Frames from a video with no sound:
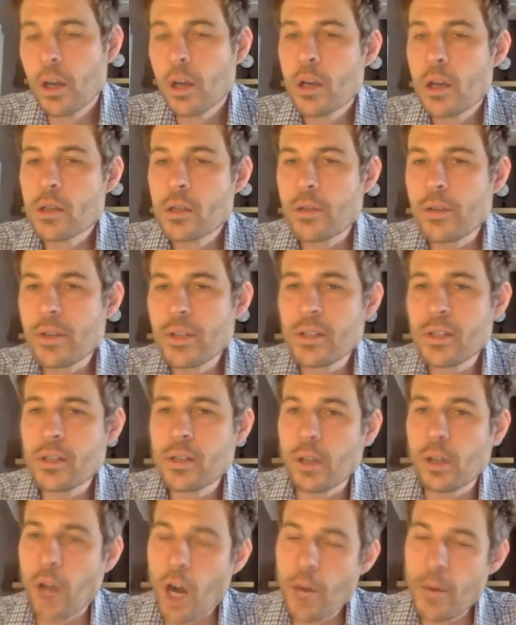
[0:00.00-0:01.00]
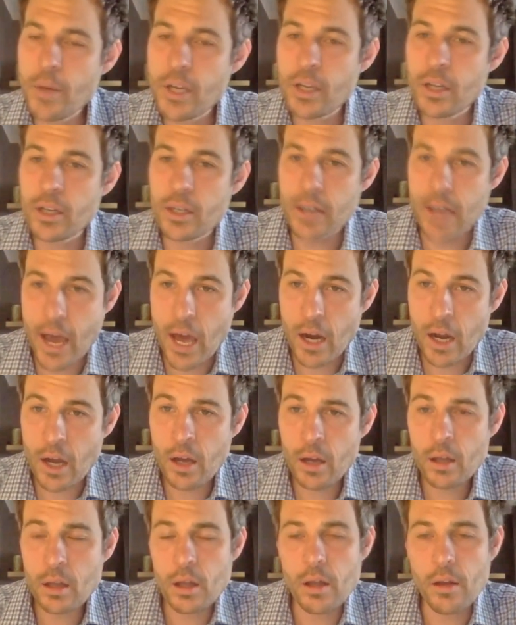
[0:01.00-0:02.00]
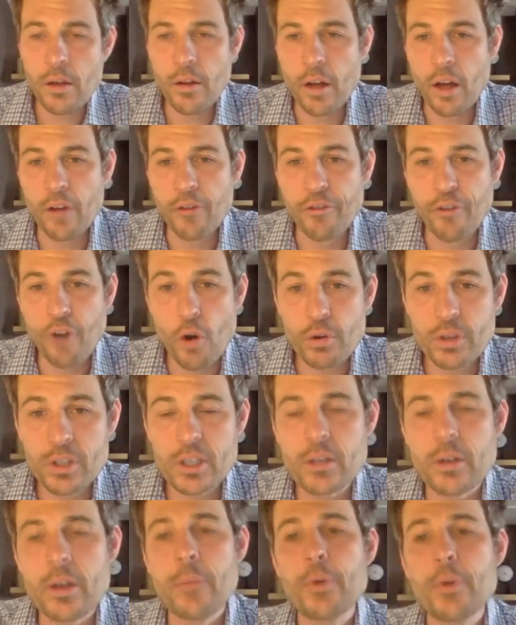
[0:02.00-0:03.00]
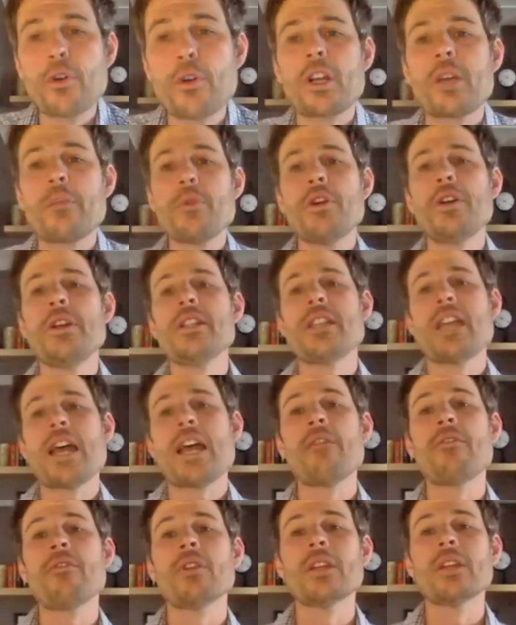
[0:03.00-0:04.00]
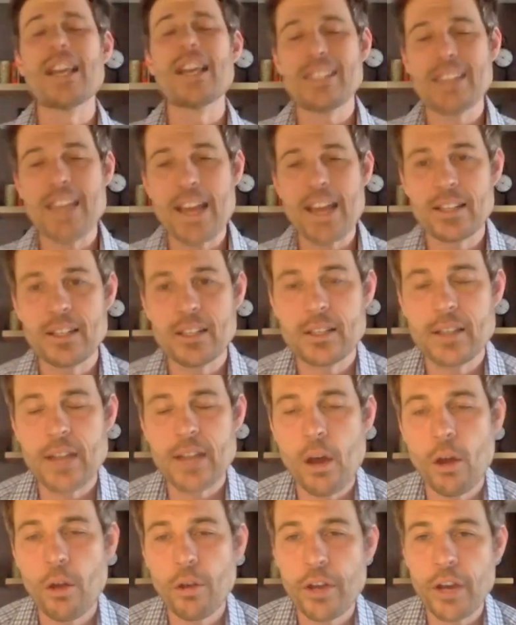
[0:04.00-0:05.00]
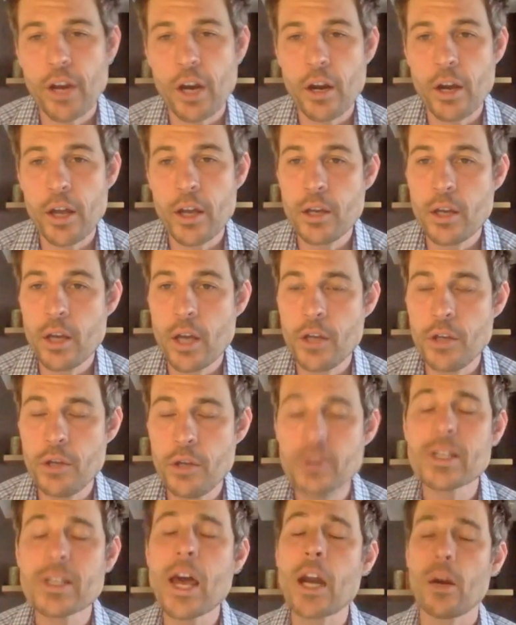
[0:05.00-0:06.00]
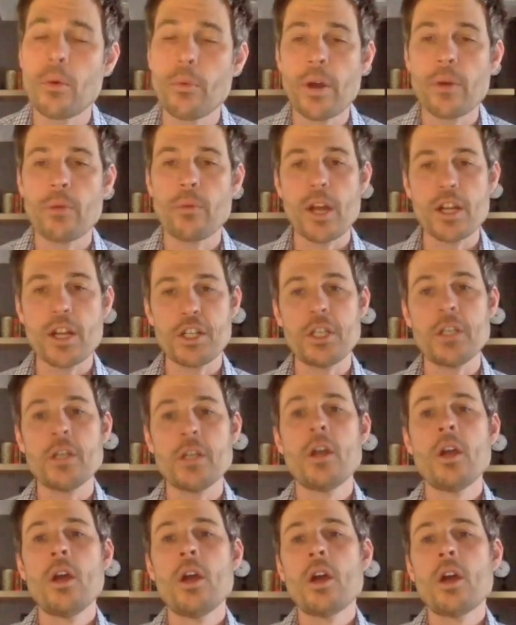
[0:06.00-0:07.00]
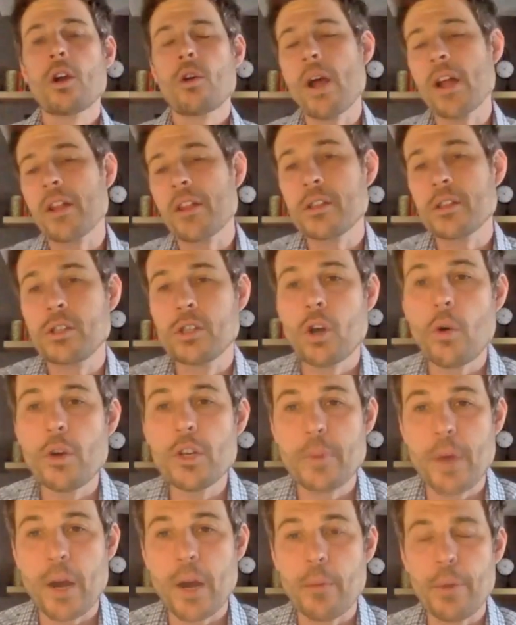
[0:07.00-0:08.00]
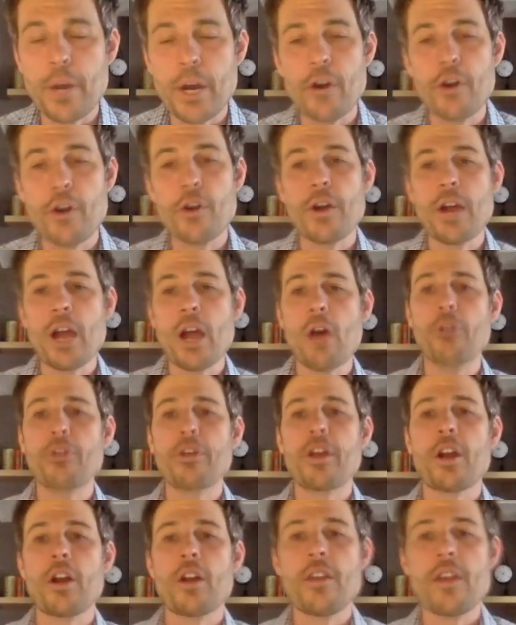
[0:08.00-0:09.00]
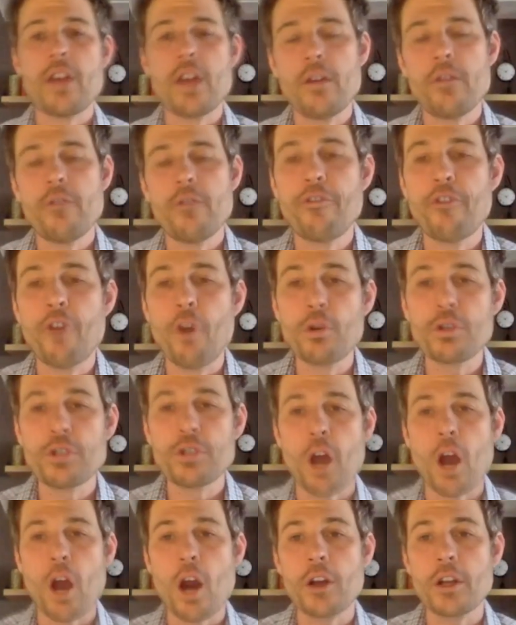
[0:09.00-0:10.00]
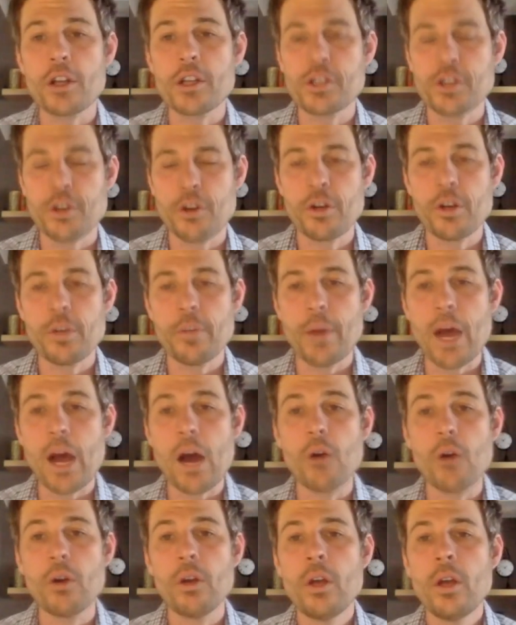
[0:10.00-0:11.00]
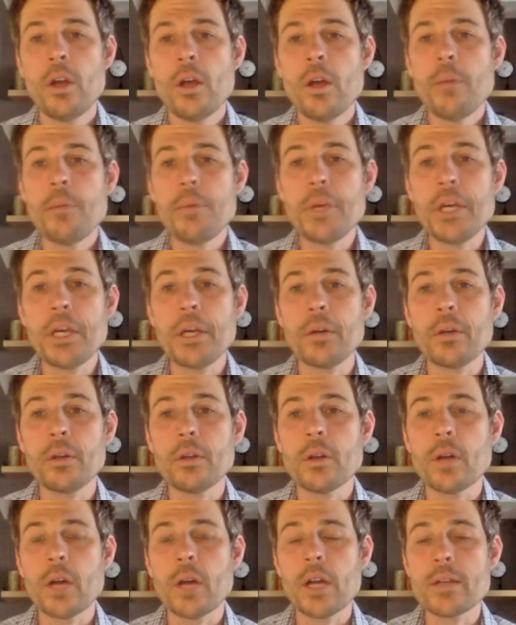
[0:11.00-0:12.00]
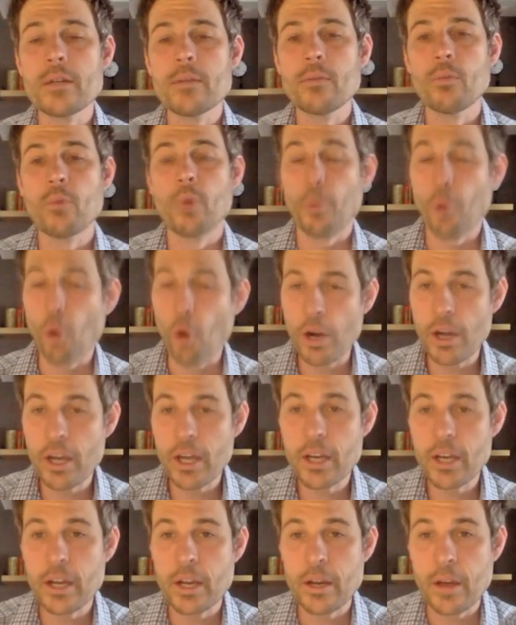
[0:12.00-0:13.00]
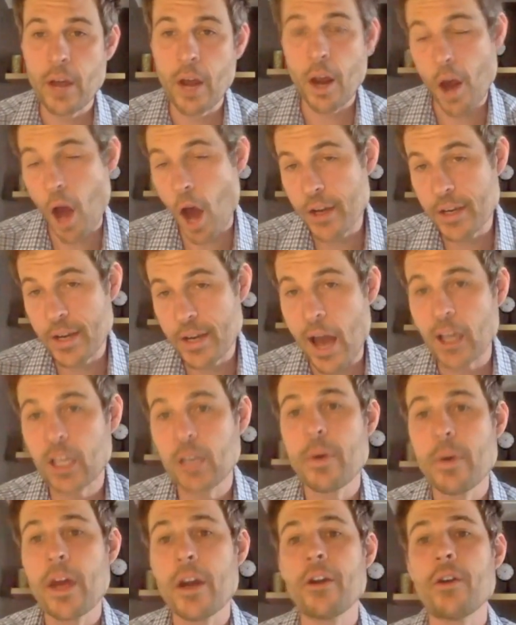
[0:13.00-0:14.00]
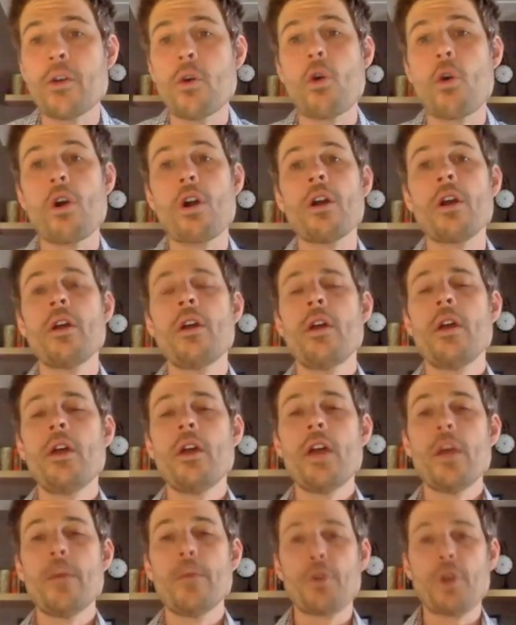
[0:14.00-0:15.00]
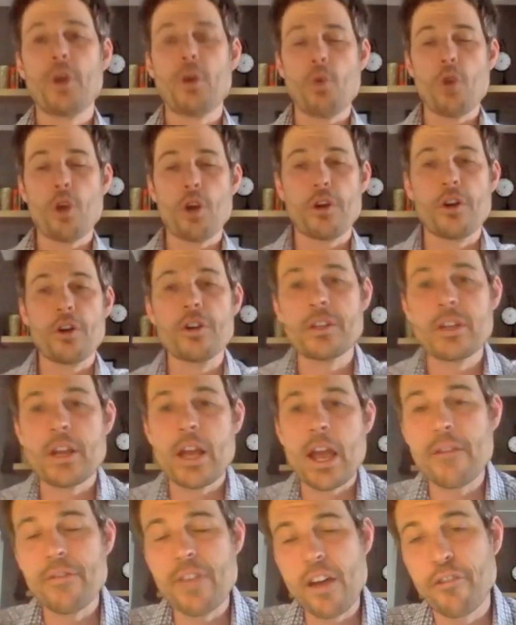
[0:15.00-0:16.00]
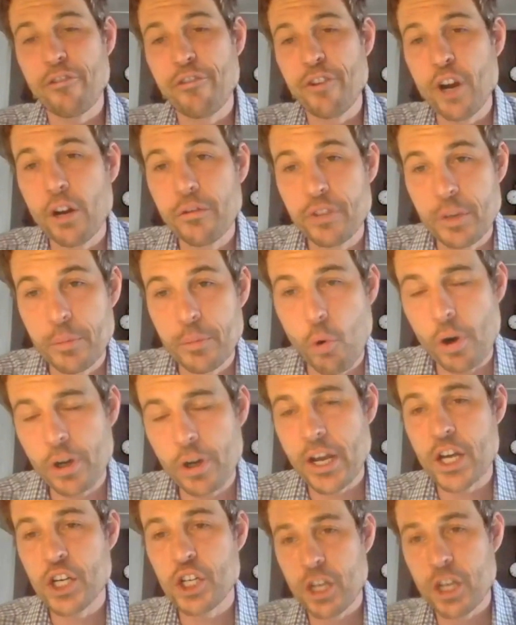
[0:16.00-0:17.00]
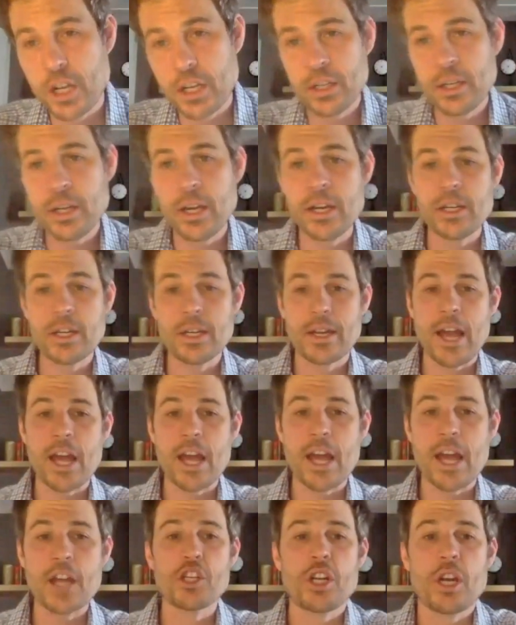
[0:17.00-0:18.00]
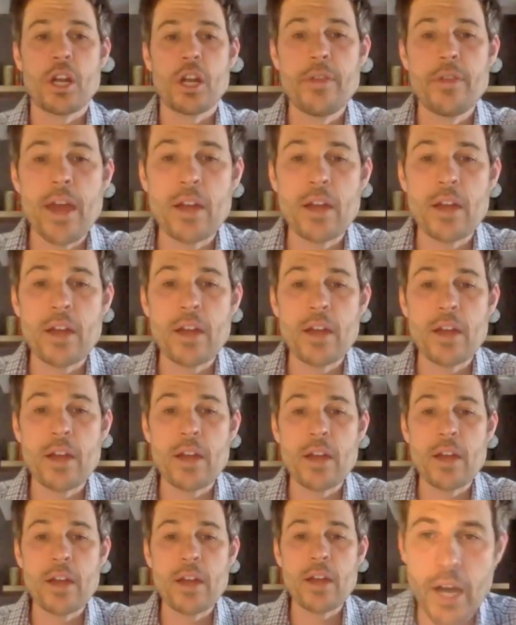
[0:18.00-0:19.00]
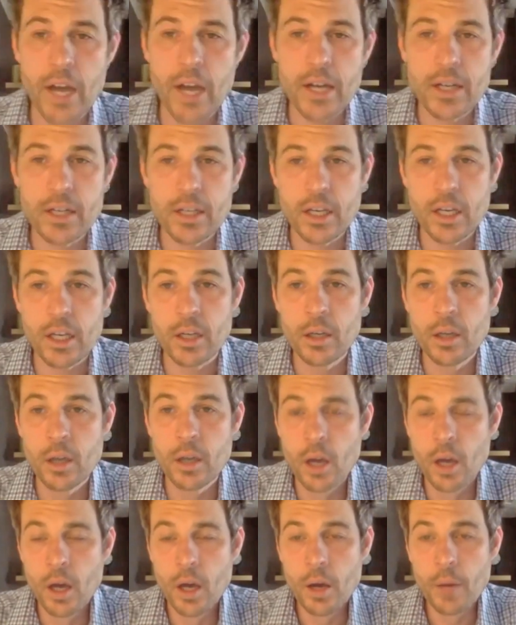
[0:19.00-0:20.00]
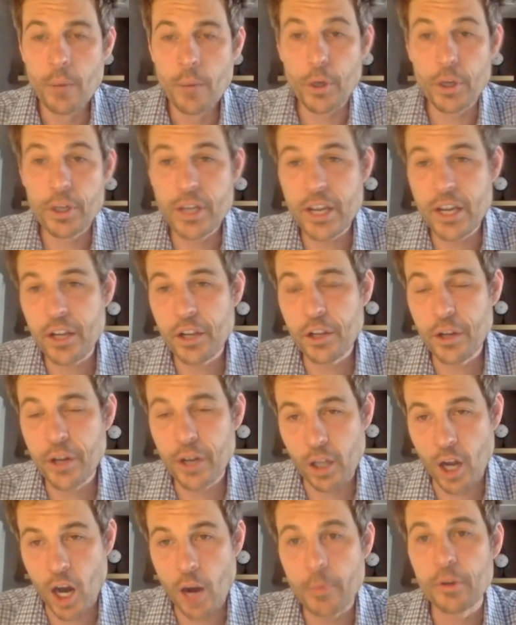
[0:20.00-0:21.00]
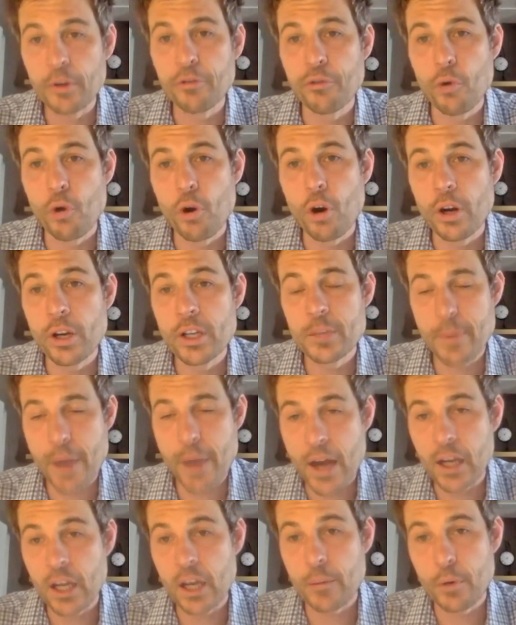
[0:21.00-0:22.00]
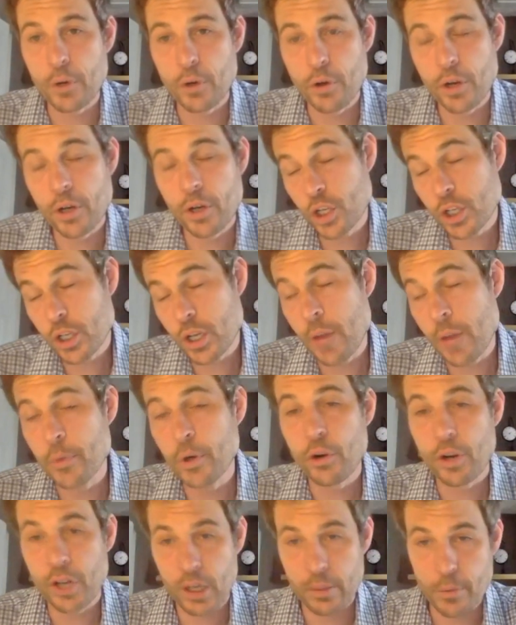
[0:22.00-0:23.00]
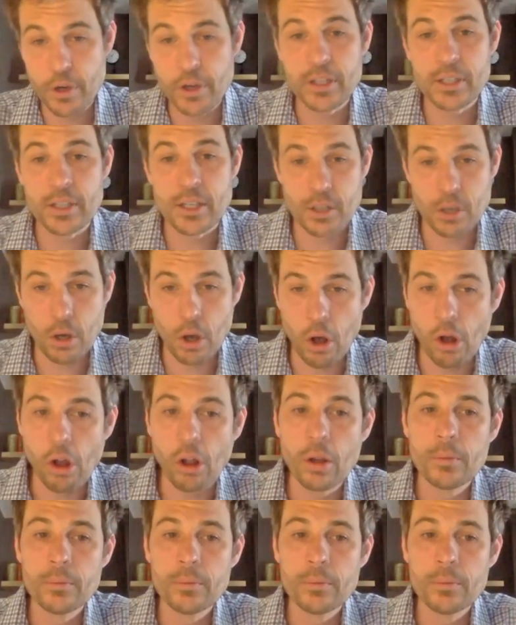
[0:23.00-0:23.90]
So this is alarming data. Immigrant communities have less access to healthcare. And you said it, Reggie, correct. This has always been a barrier in healthcare that folks are concerned about being reported, and undocumented or immigrant workers have that fear of deportation and detention. And that's what makes COVID-19 particularly alarming for Hispanic immigrant and just immigrant communities as a whole.